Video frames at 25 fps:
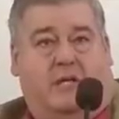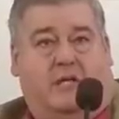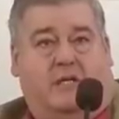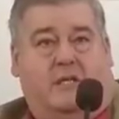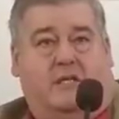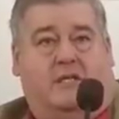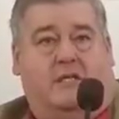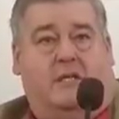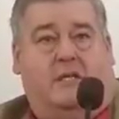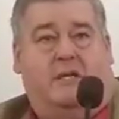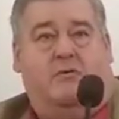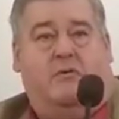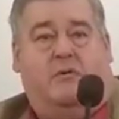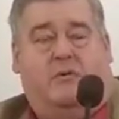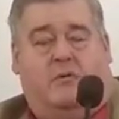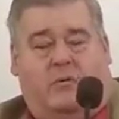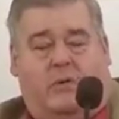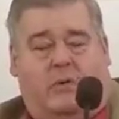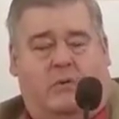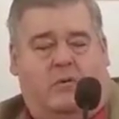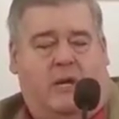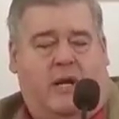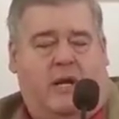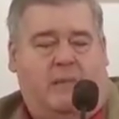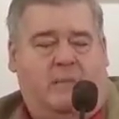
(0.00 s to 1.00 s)
You see,
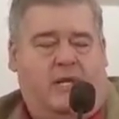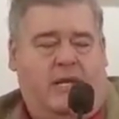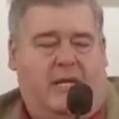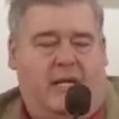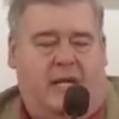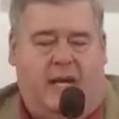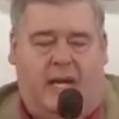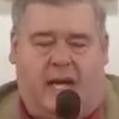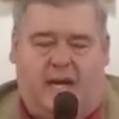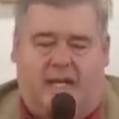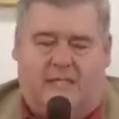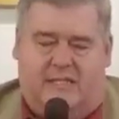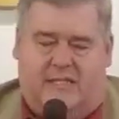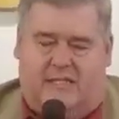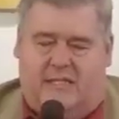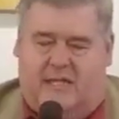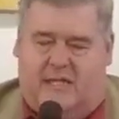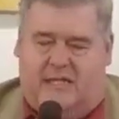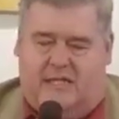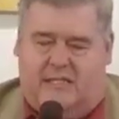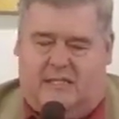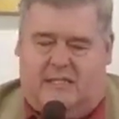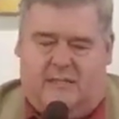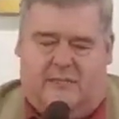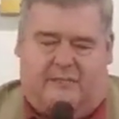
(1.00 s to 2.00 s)
what I'm getting at is
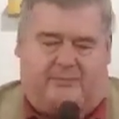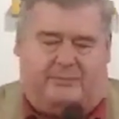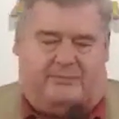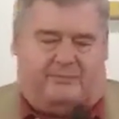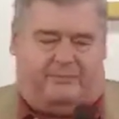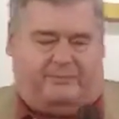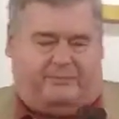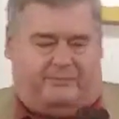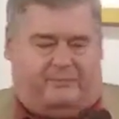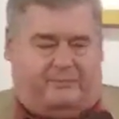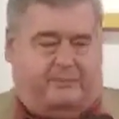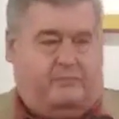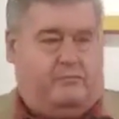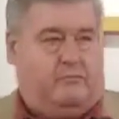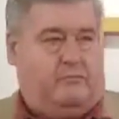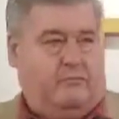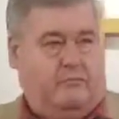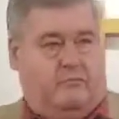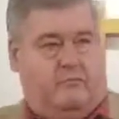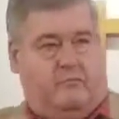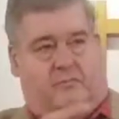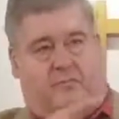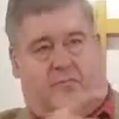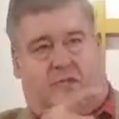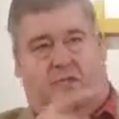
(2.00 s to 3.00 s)
this.
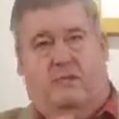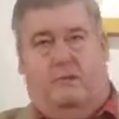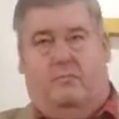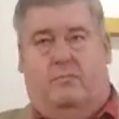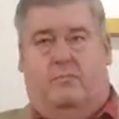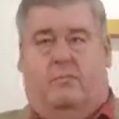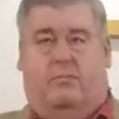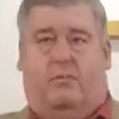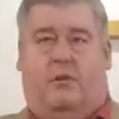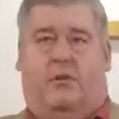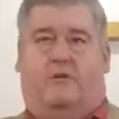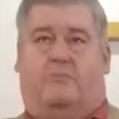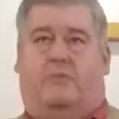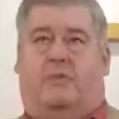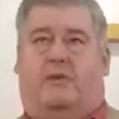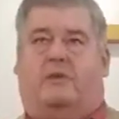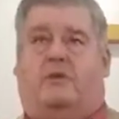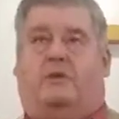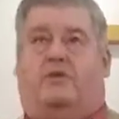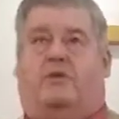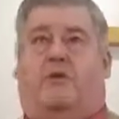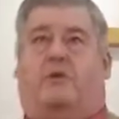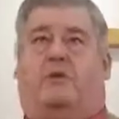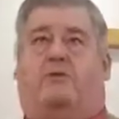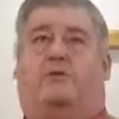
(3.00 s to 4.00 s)
Brother
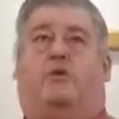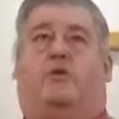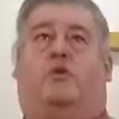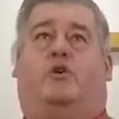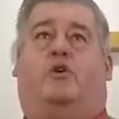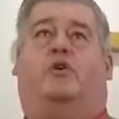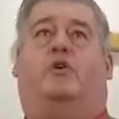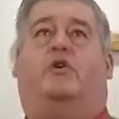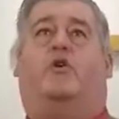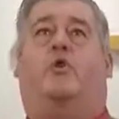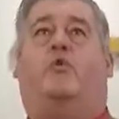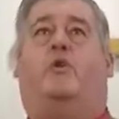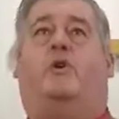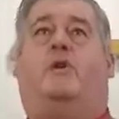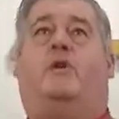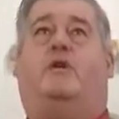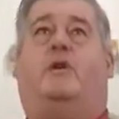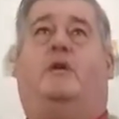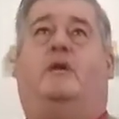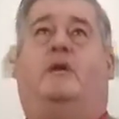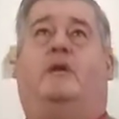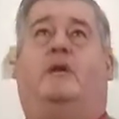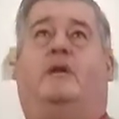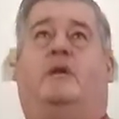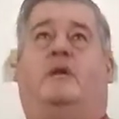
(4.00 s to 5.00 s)
mentioned that we're going
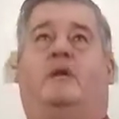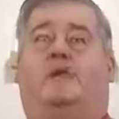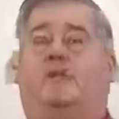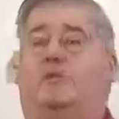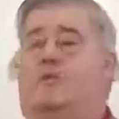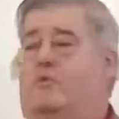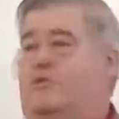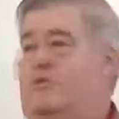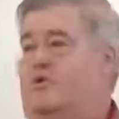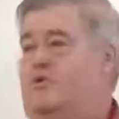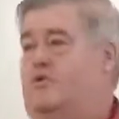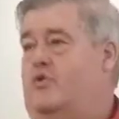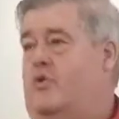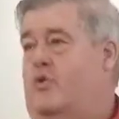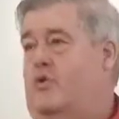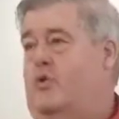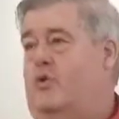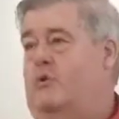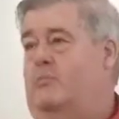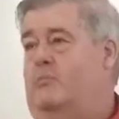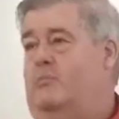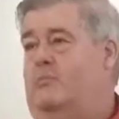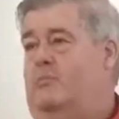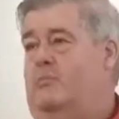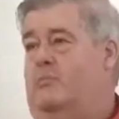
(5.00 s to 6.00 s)
into a
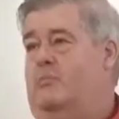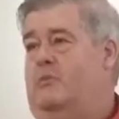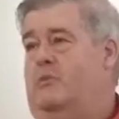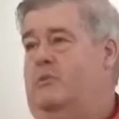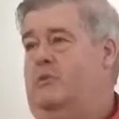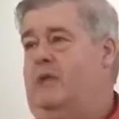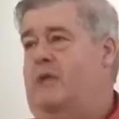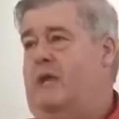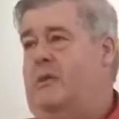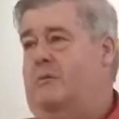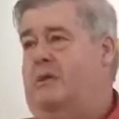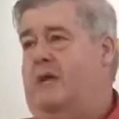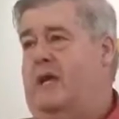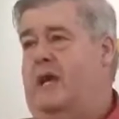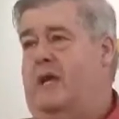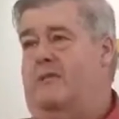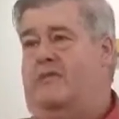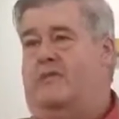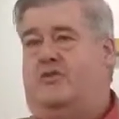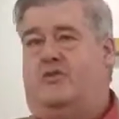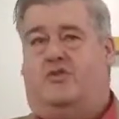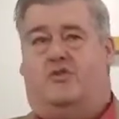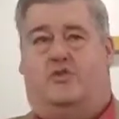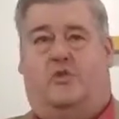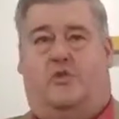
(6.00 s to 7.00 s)
storm, coming out
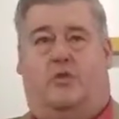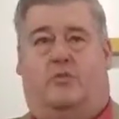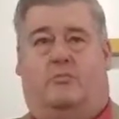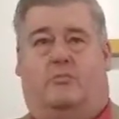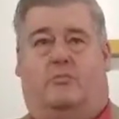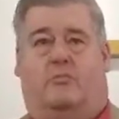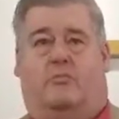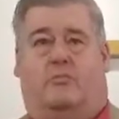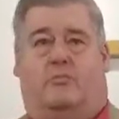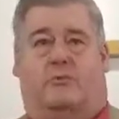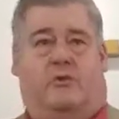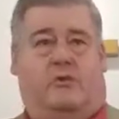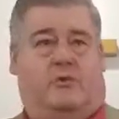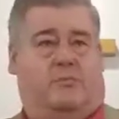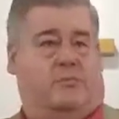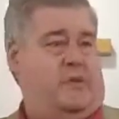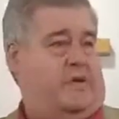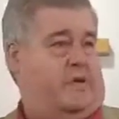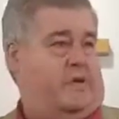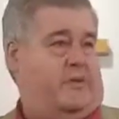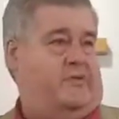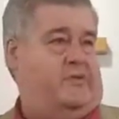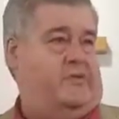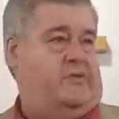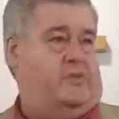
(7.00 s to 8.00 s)
of a storm, or in the
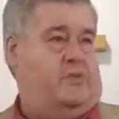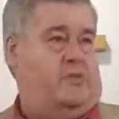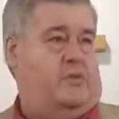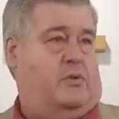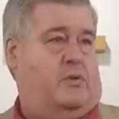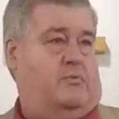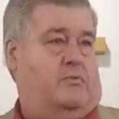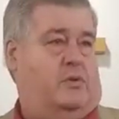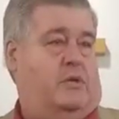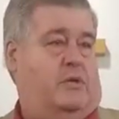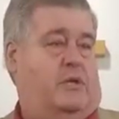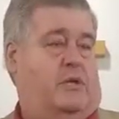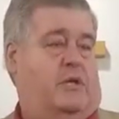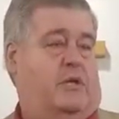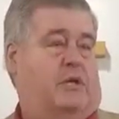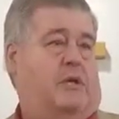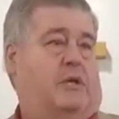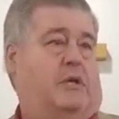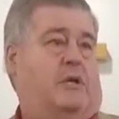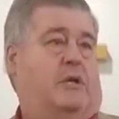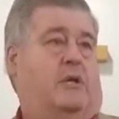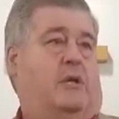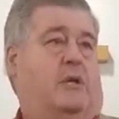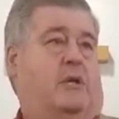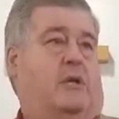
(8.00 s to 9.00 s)
middle of a storm.
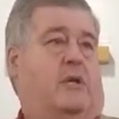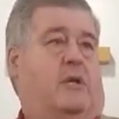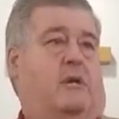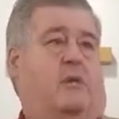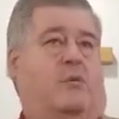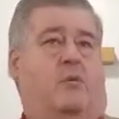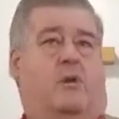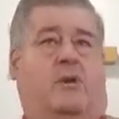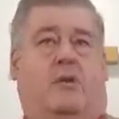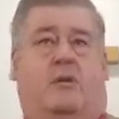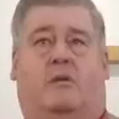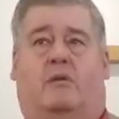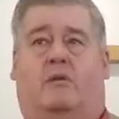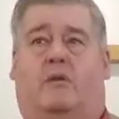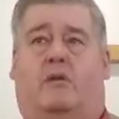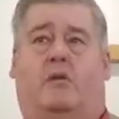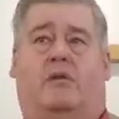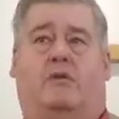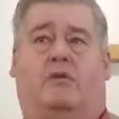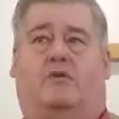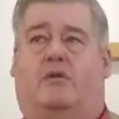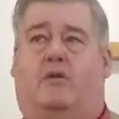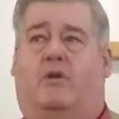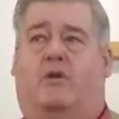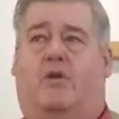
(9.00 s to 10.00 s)
Well,
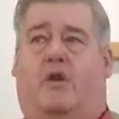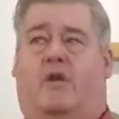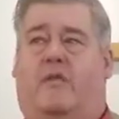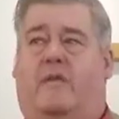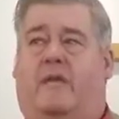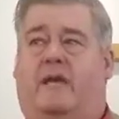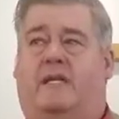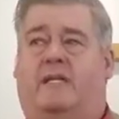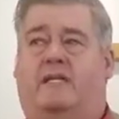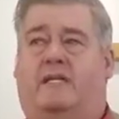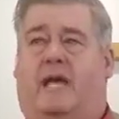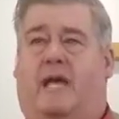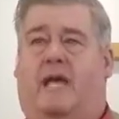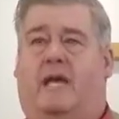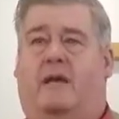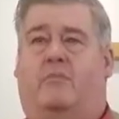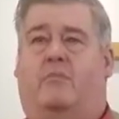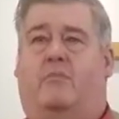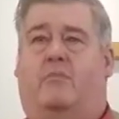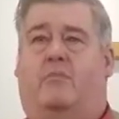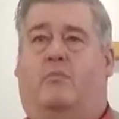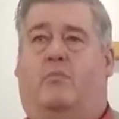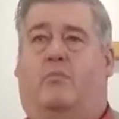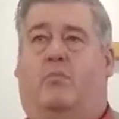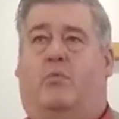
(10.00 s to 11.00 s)
during all that
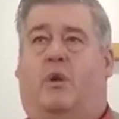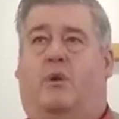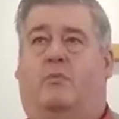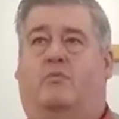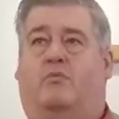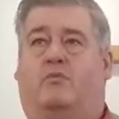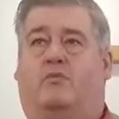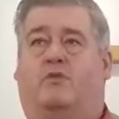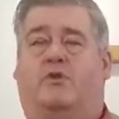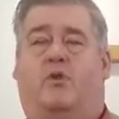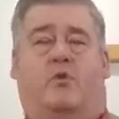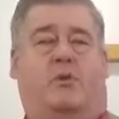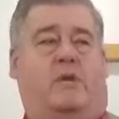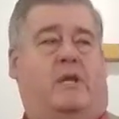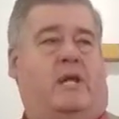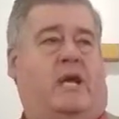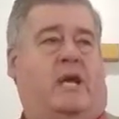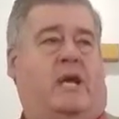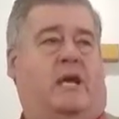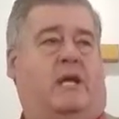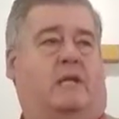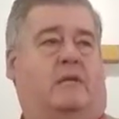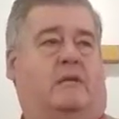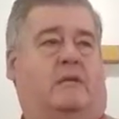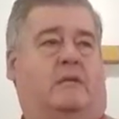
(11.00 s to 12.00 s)
time, what was going
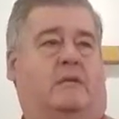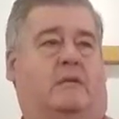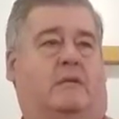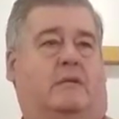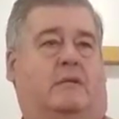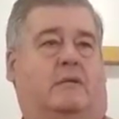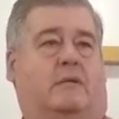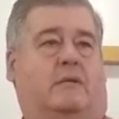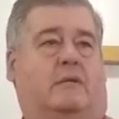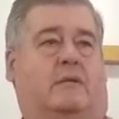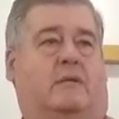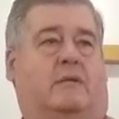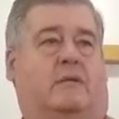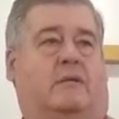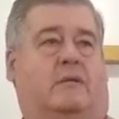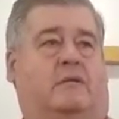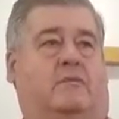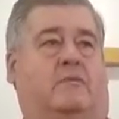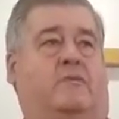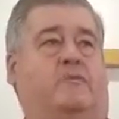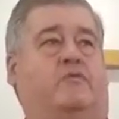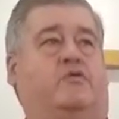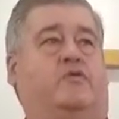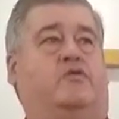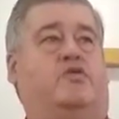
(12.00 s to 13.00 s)
on?
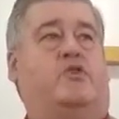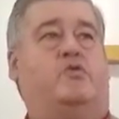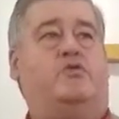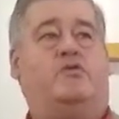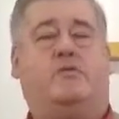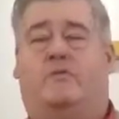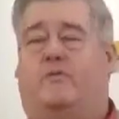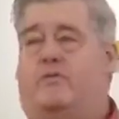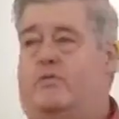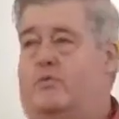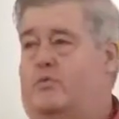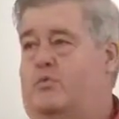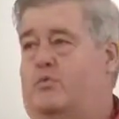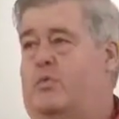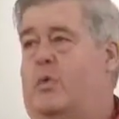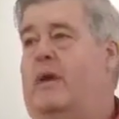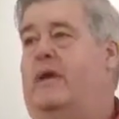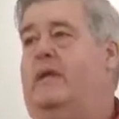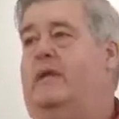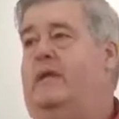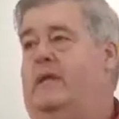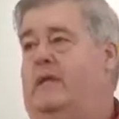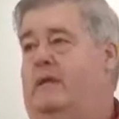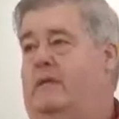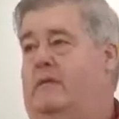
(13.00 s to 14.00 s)
Joseph was
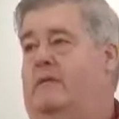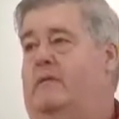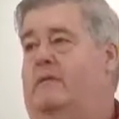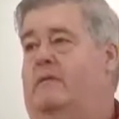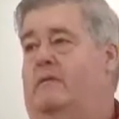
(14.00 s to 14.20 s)
waiting.